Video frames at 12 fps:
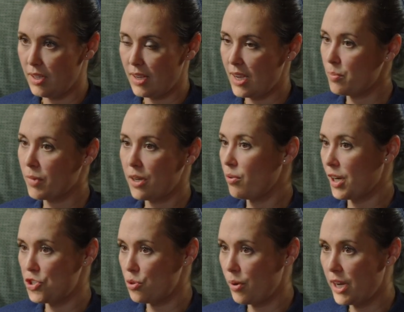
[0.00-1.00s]
at my
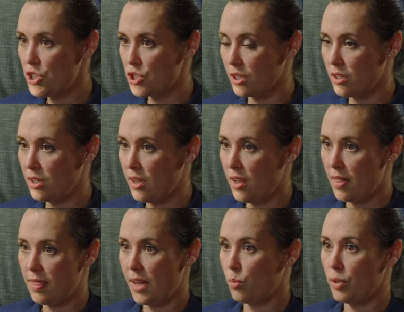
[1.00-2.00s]
graduation
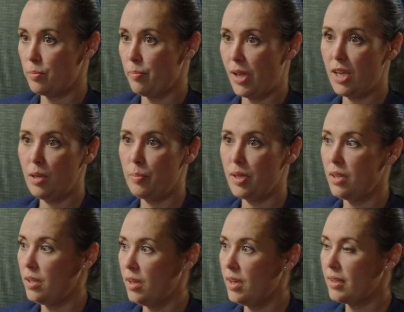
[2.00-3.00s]
that would
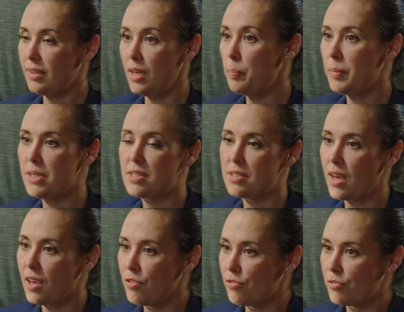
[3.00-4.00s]
maybe keep me
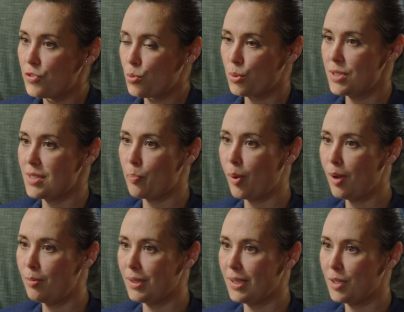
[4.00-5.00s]
safe towards the
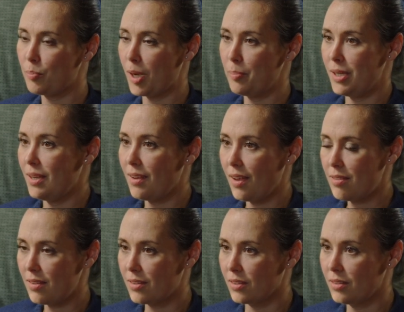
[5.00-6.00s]
public by being
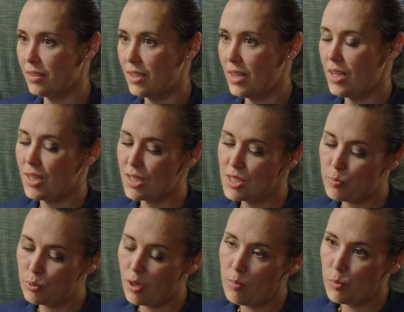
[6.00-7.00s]
ethical. Because the
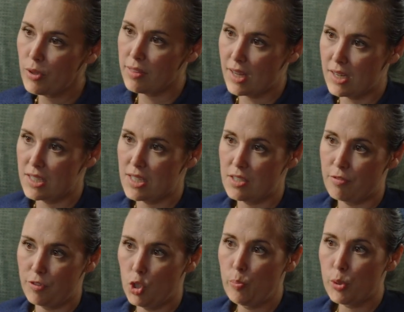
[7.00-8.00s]
problem with that is
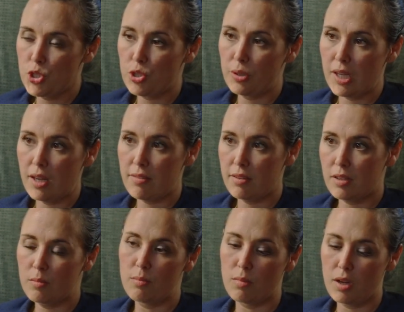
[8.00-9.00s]
if you put your
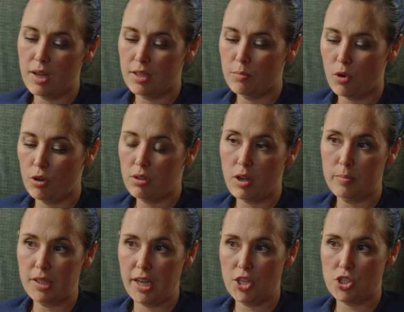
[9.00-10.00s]
ethical and moral
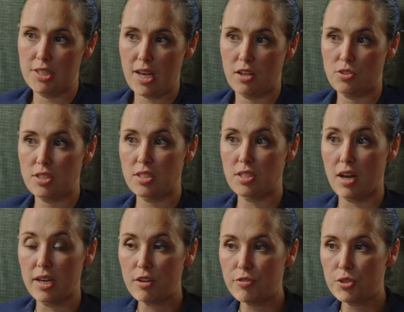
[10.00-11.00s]
obligations
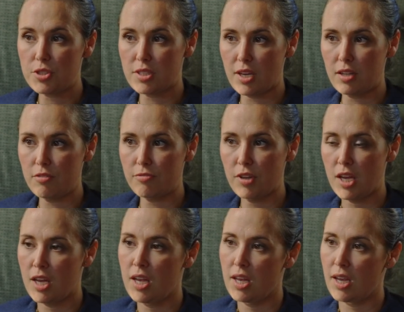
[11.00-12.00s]
outside of yourself
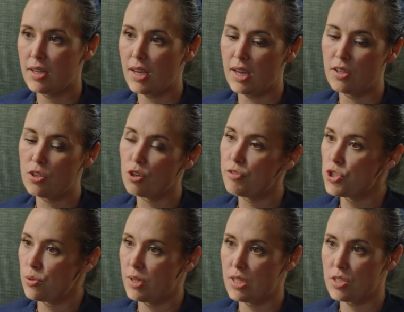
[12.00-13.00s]
and hand it over
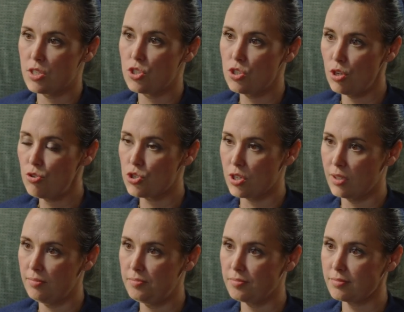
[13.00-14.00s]
to an institution,